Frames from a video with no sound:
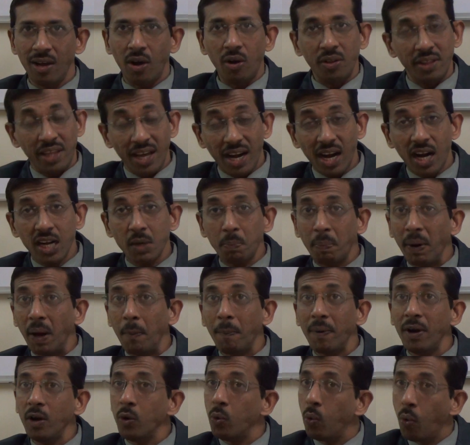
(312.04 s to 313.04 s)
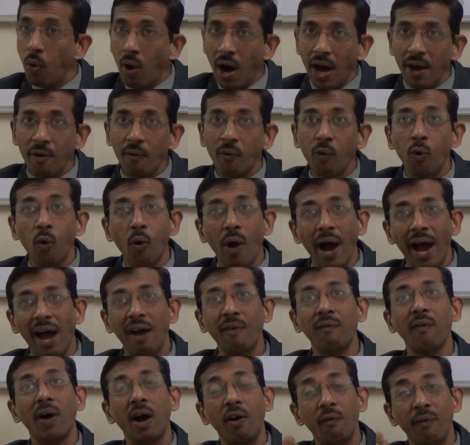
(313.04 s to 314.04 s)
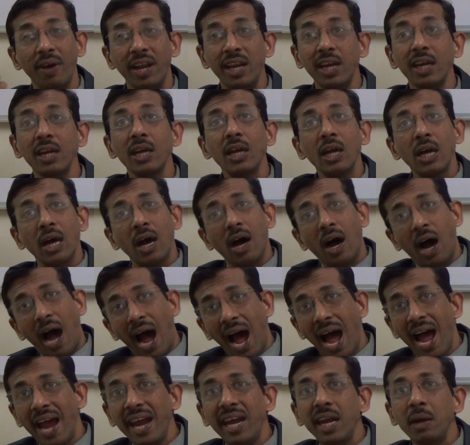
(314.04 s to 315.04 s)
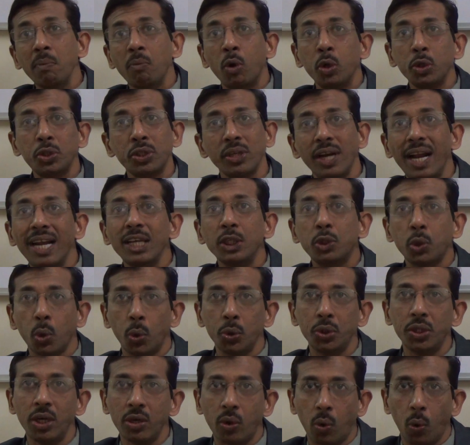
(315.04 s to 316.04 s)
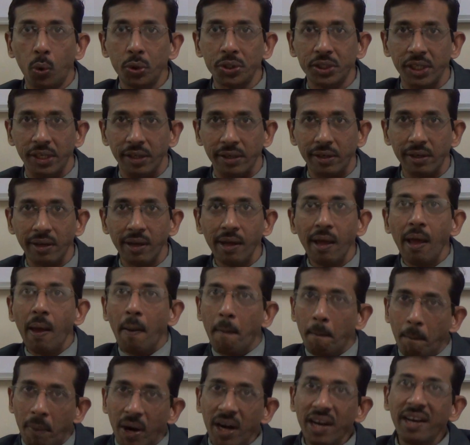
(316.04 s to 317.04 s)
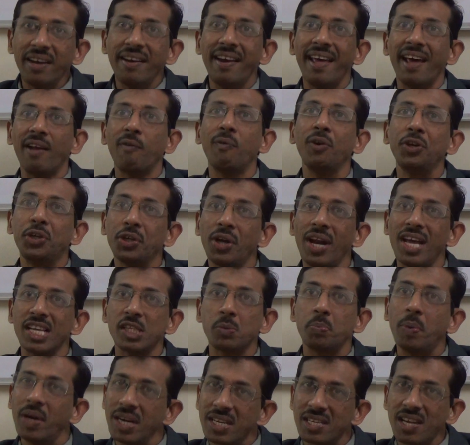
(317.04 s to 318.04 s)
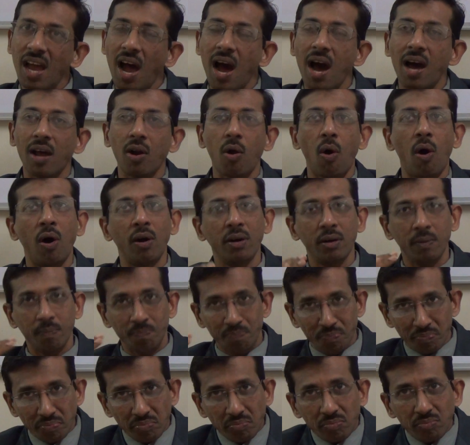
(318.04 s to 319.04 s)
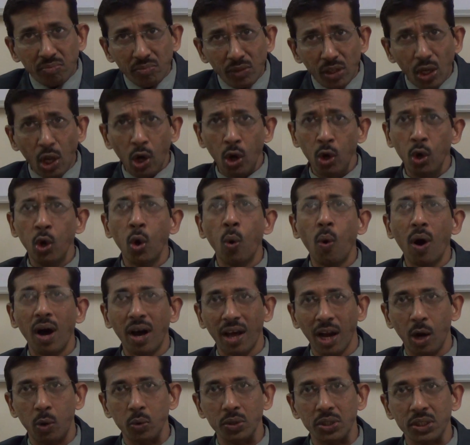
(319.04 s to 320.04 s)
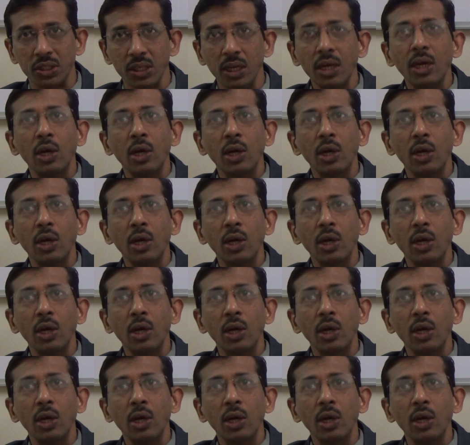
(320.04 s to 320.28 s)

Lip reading: There are people who have a very high emotional and social quotient, but their visual aspects are on lower grounds.